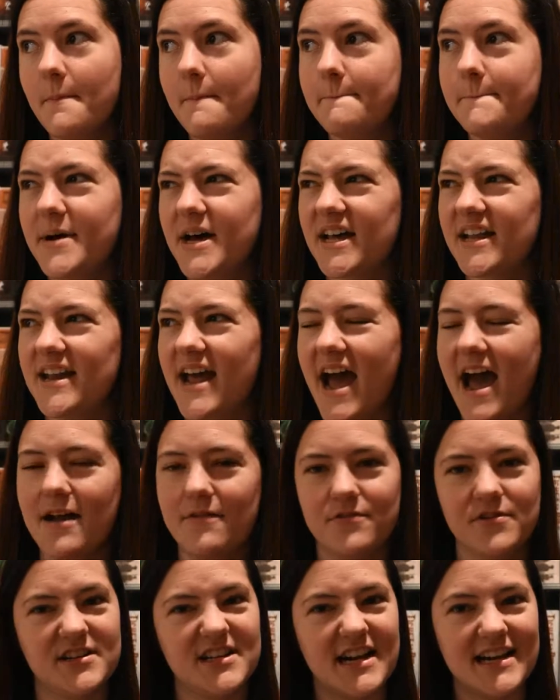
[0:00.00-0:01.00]
But
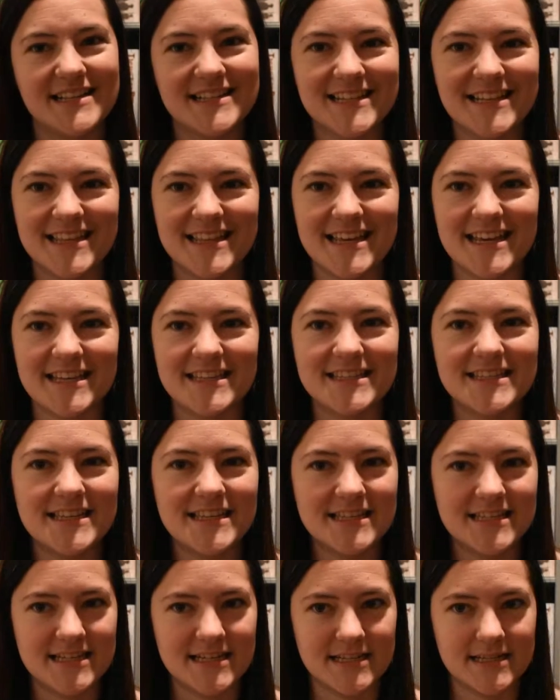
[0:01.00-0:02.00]
advertising the
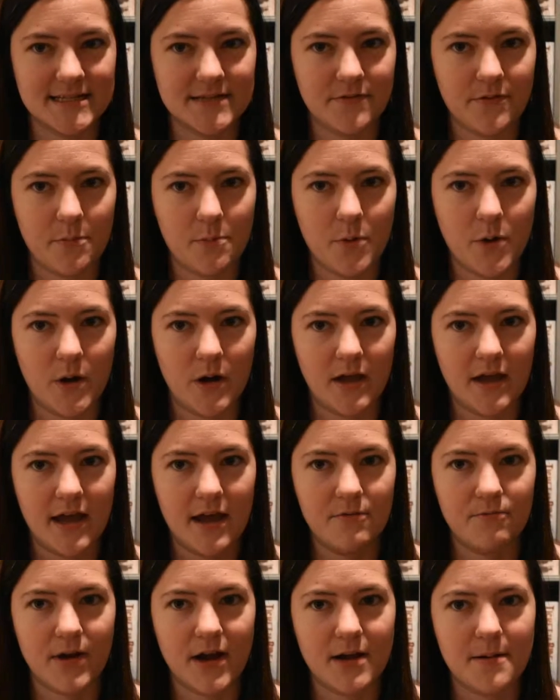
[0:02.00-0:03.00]
existence of a book
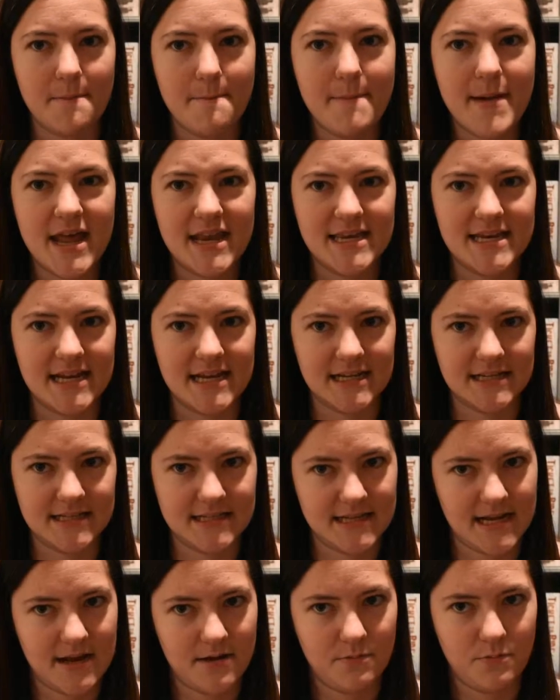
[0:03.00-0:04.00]
and recommending
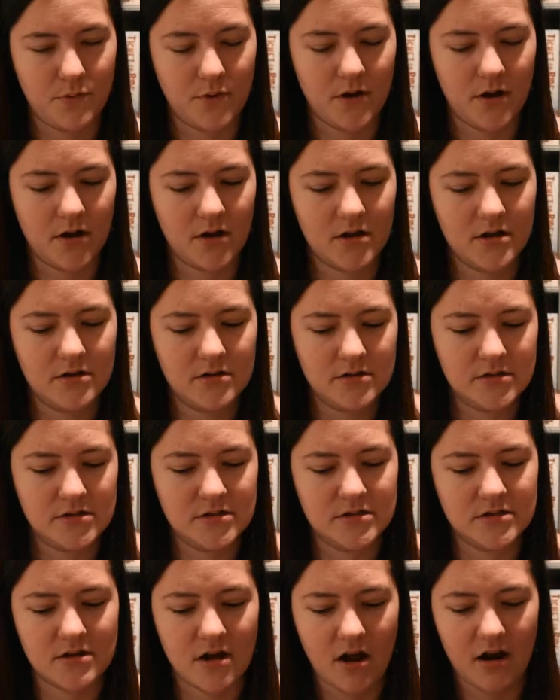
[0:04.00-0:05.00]
said book
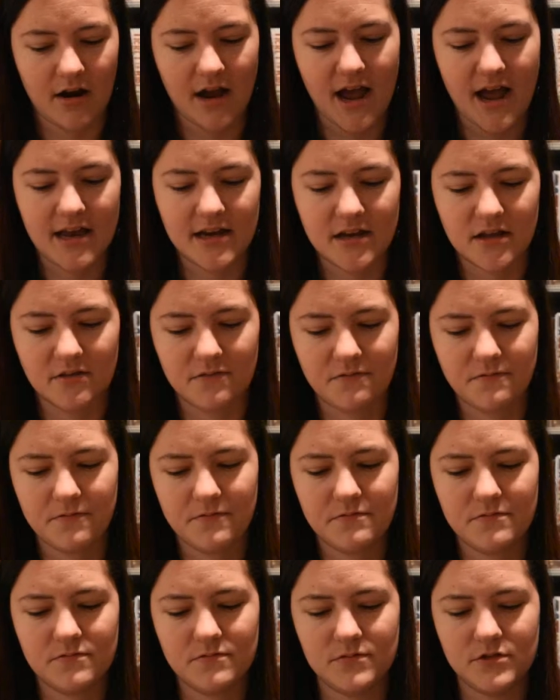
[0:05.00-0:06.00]
are kind of
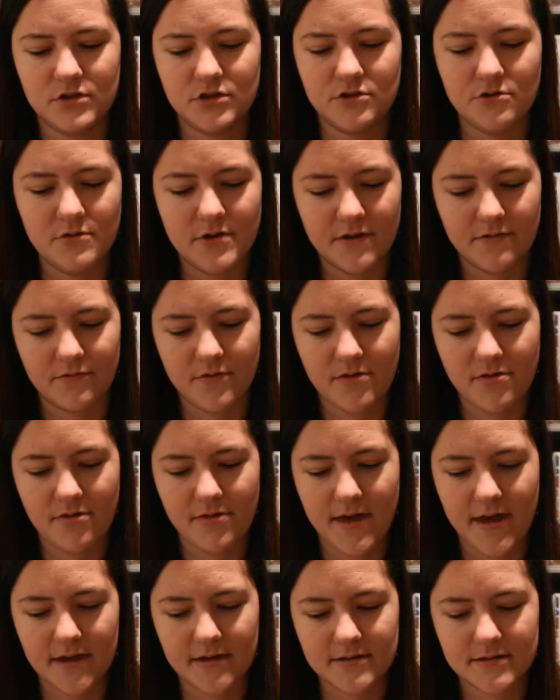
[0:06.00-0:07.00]
two different
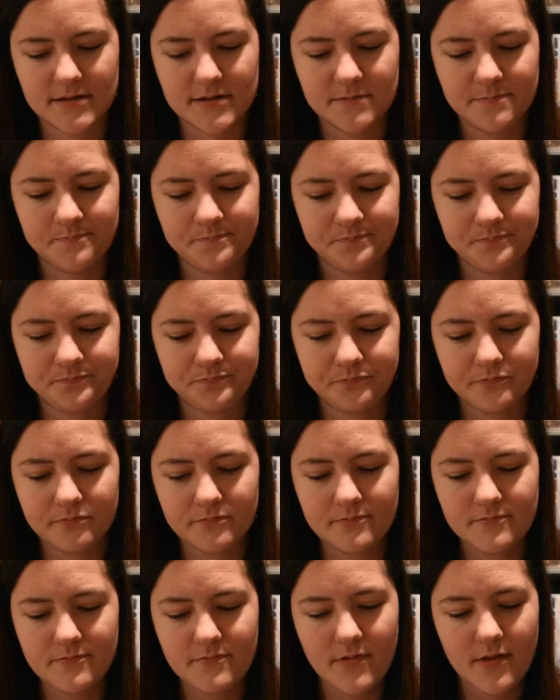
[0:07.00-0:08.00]
things.
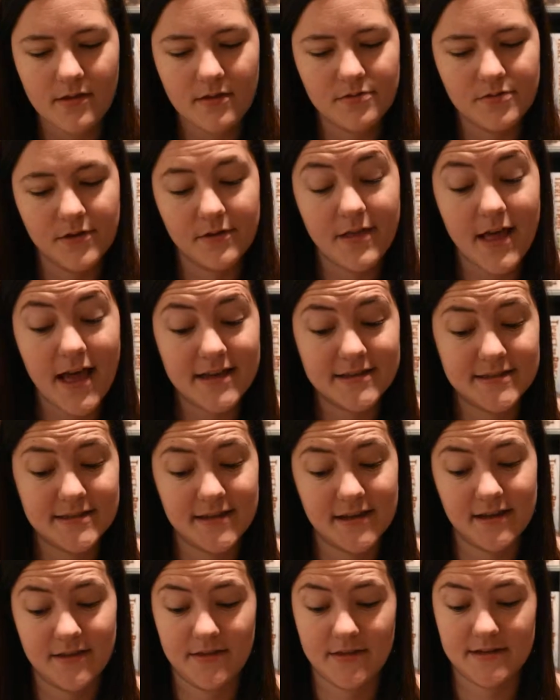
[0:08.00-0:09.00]
The last
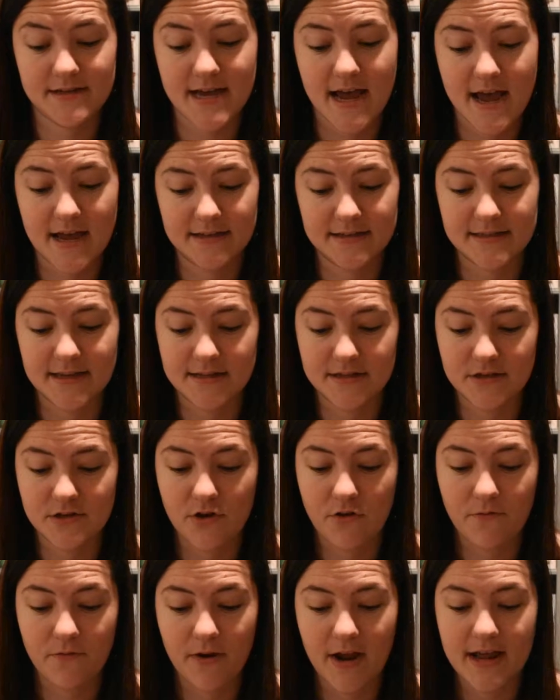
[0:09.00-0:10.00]
thing in the tag says,
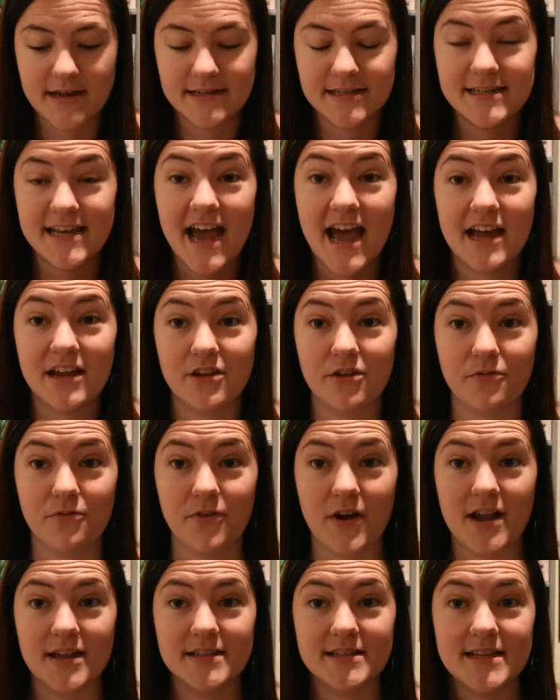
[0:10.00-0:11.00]
don't forget to tag your
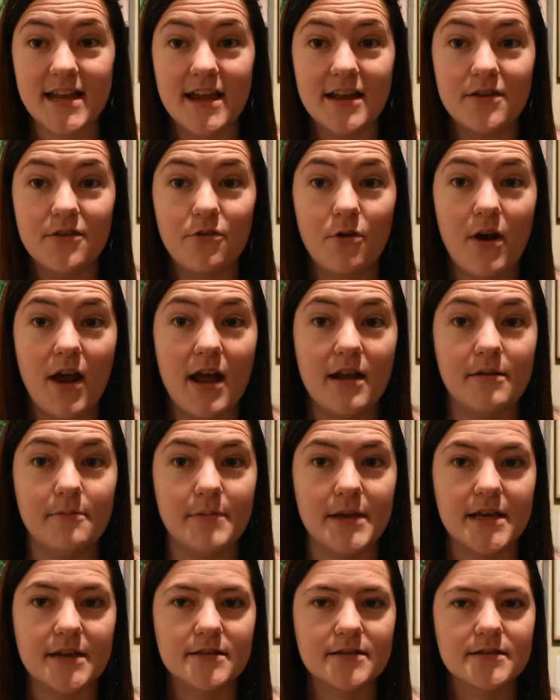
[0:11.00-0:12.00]
friends and or
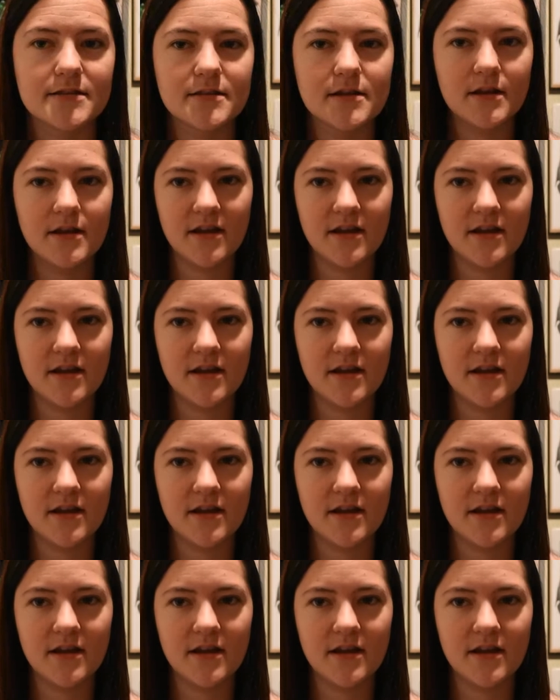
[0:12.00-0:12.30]
enemies